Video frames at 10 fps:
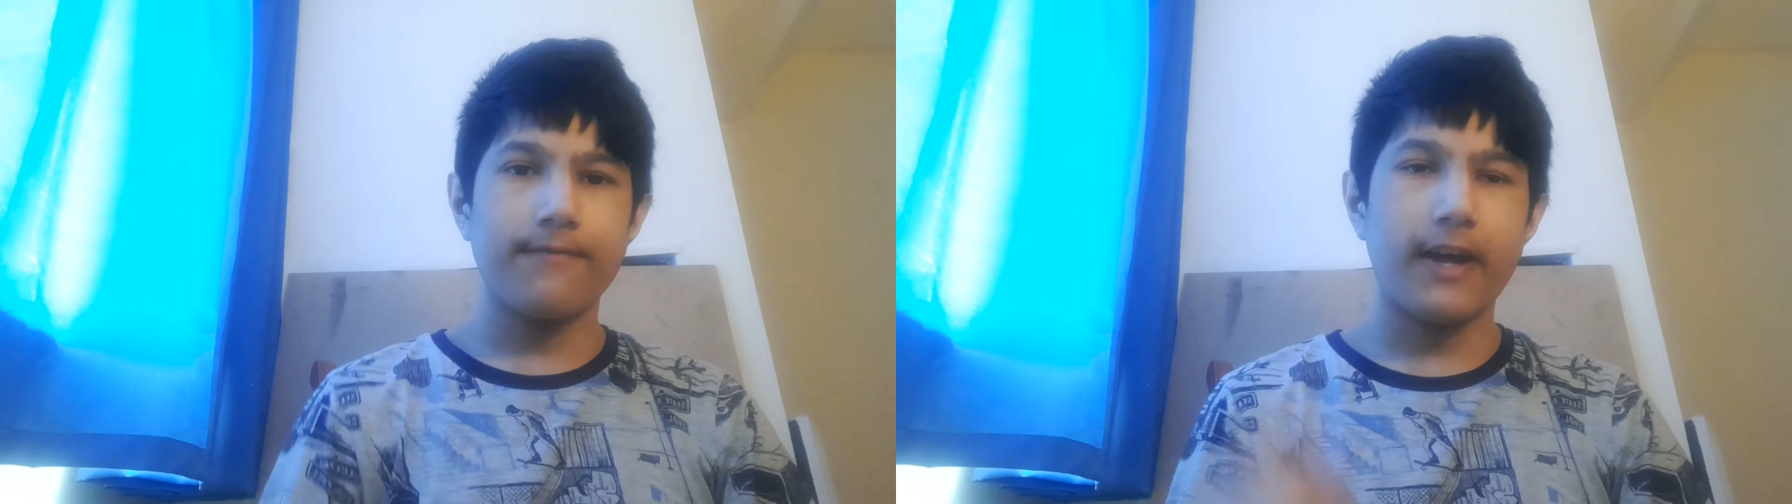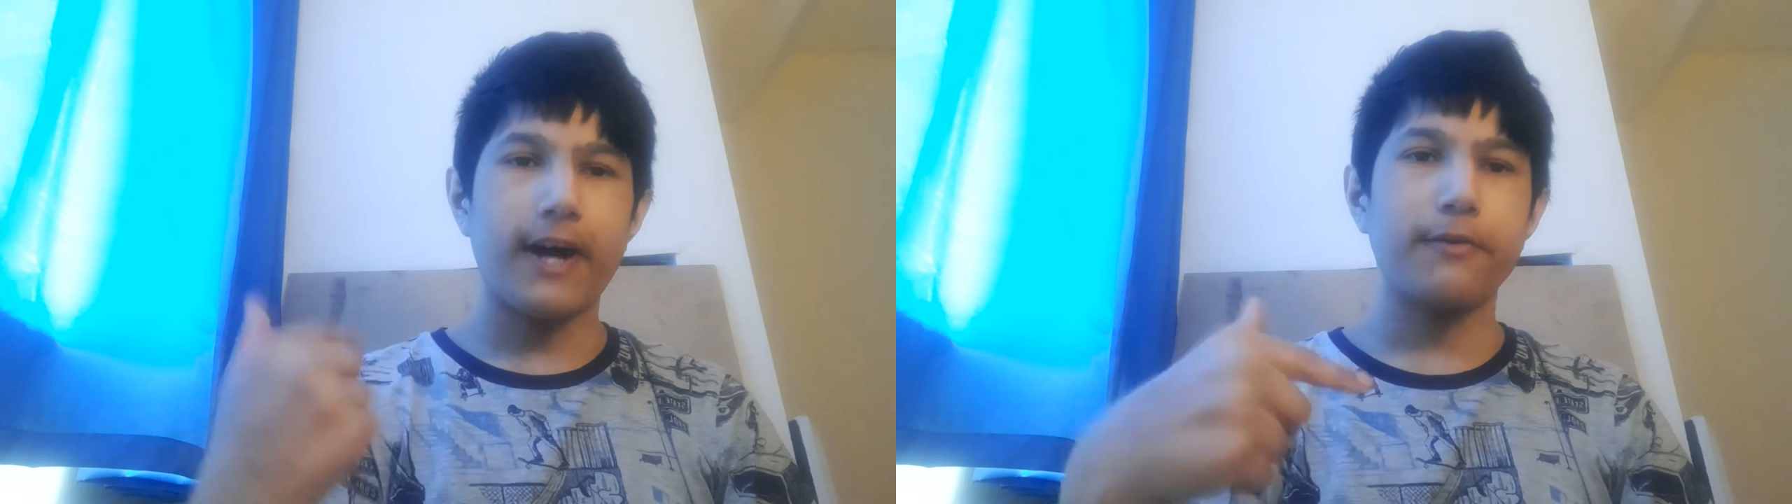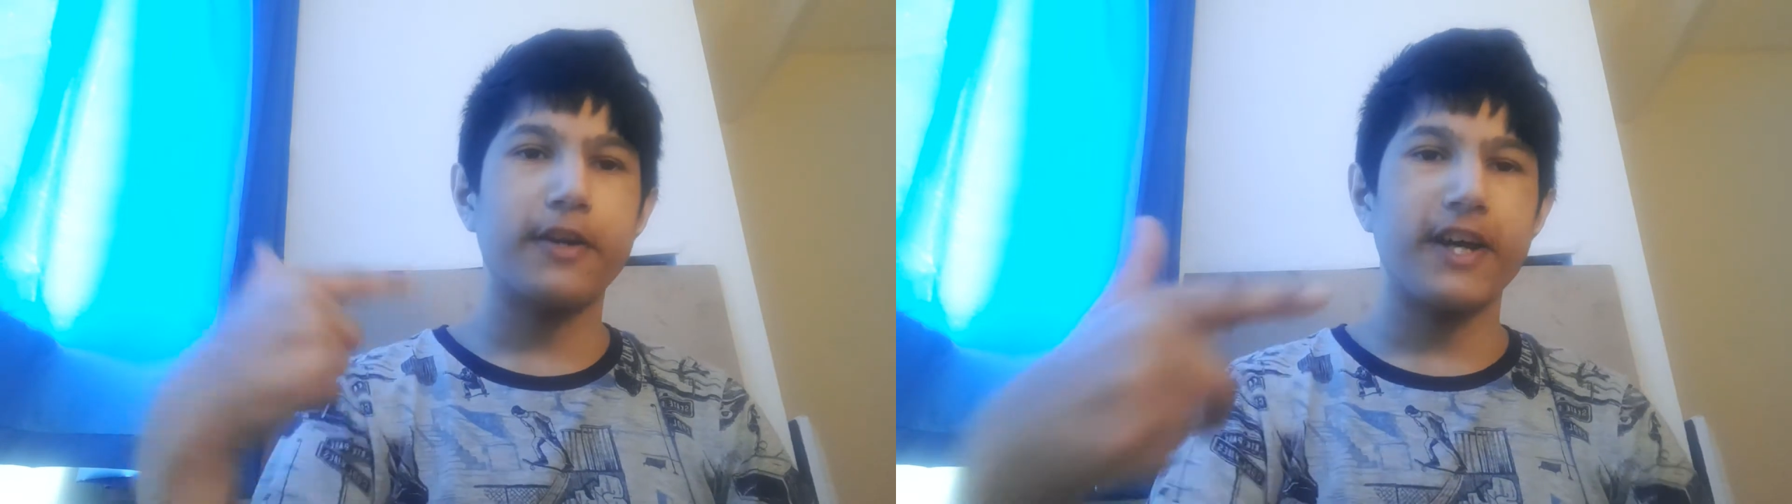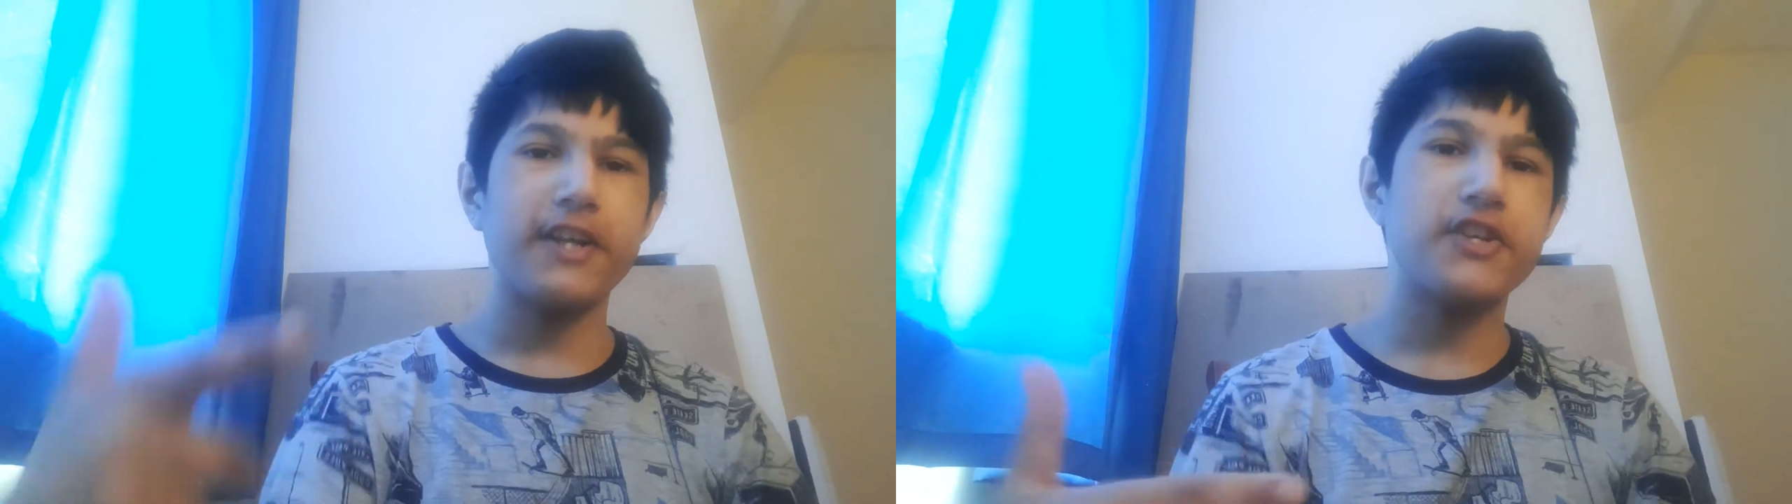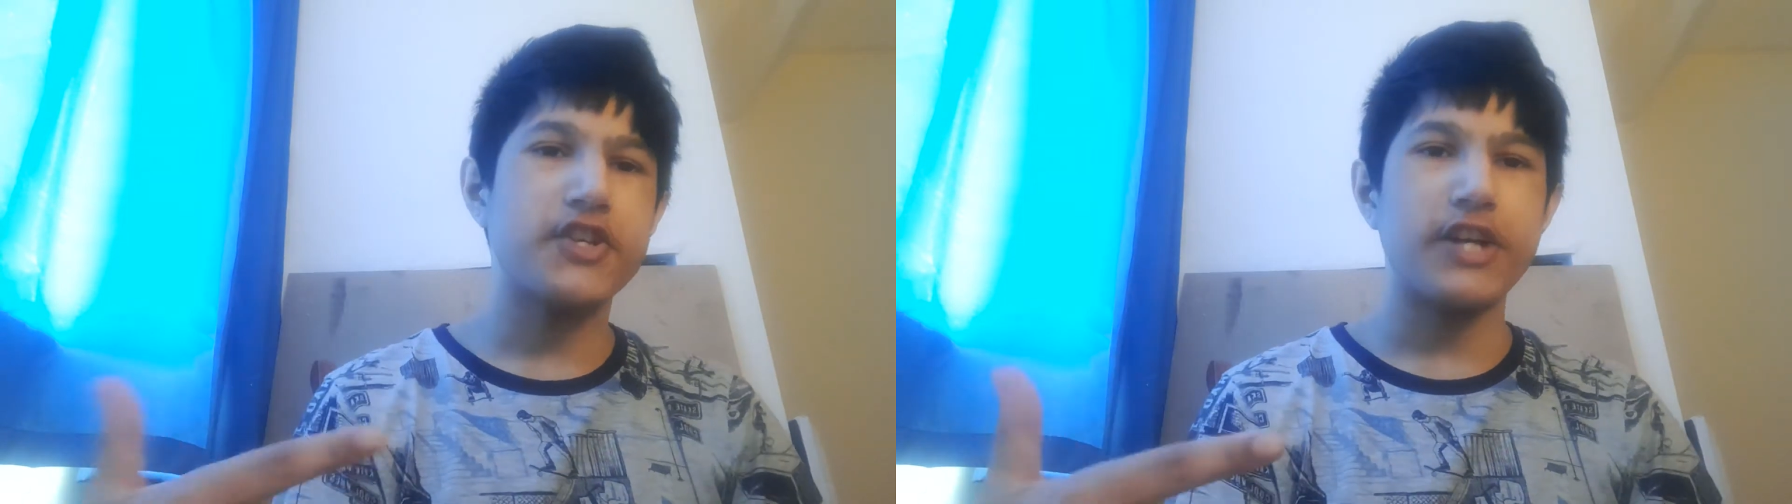How to
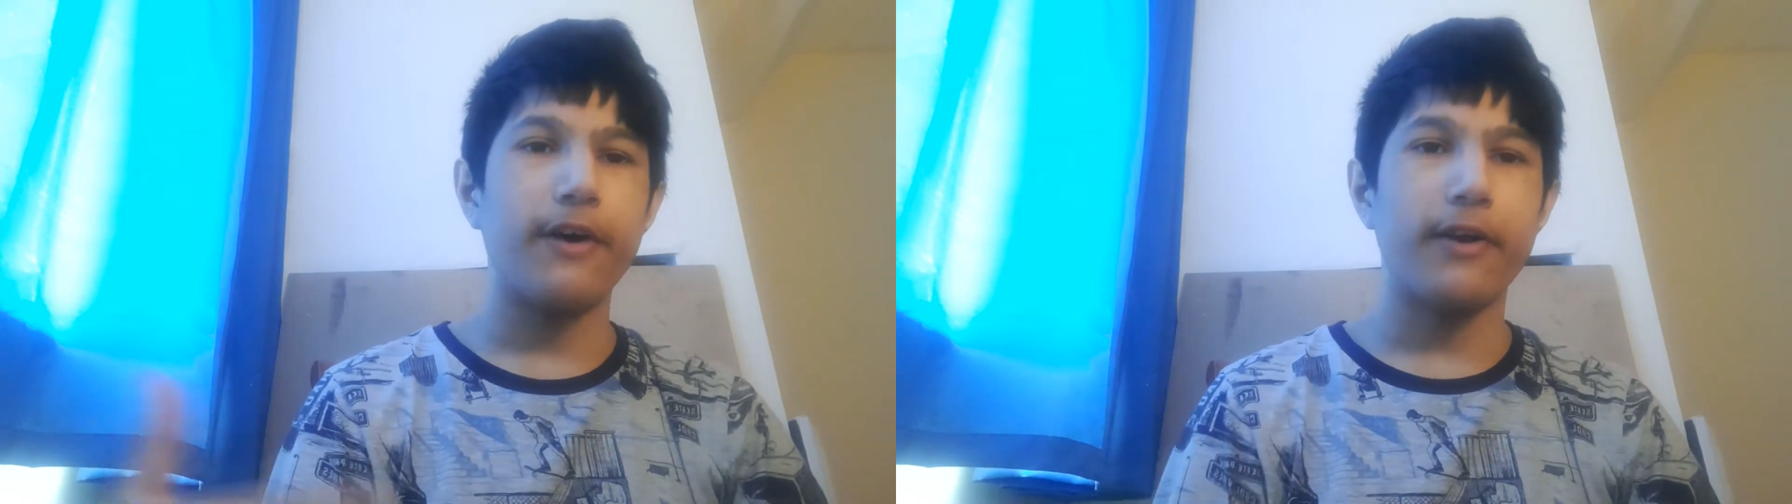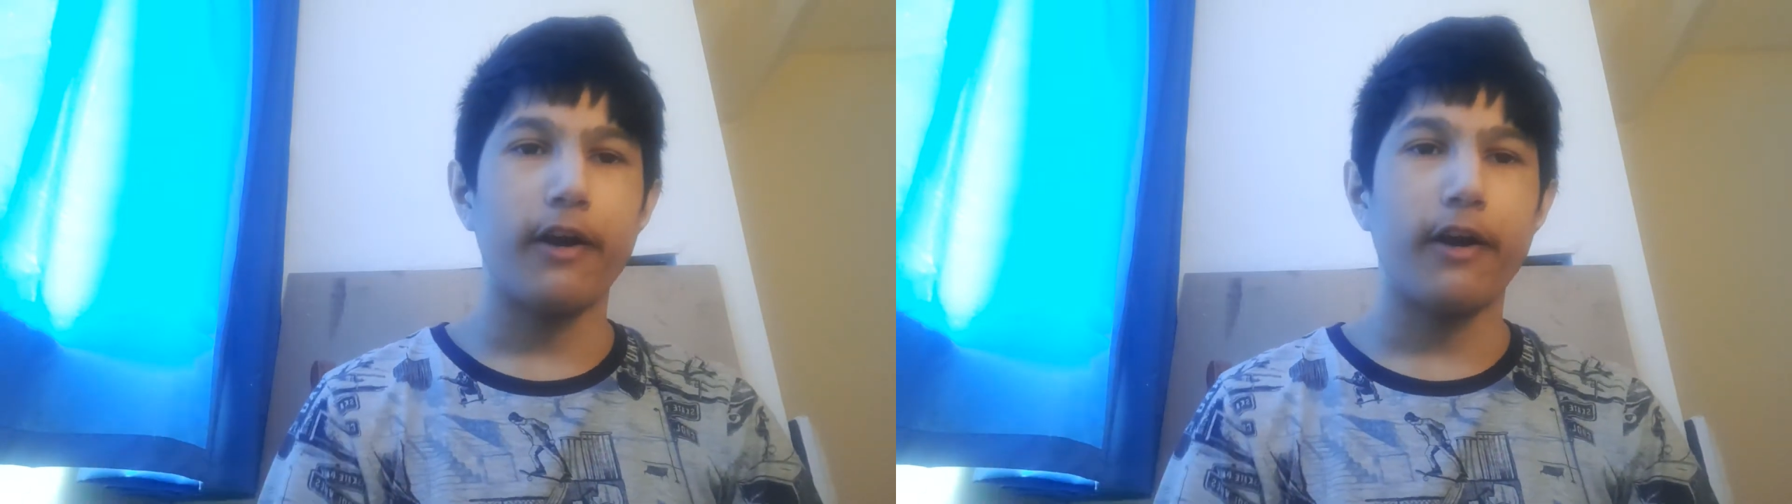get a shout